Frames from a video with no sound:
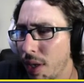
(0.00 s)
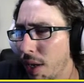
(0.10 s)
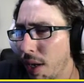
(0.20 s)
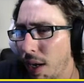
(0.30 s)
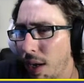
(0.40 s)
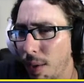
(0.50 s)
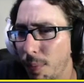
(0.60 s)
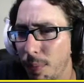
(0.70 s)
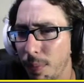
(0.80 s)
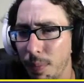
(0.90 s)
And
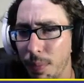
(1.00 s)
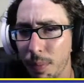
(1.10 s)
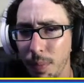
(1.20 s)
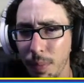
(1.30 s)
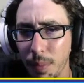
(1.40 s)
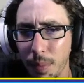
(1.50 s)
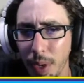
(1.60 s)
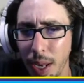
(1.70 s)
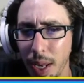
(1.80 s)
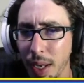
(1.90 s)

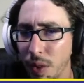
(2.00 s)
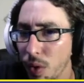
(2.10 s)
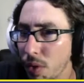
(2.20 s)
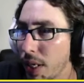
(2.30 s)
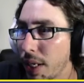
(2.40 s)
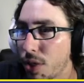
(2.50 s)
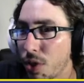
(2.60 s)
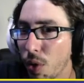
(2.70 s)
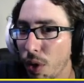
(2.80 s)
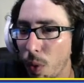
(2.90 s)
it looks like it's
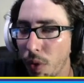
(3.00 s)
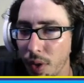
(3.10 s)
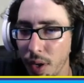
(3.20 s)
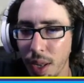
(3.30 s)
totally worth it.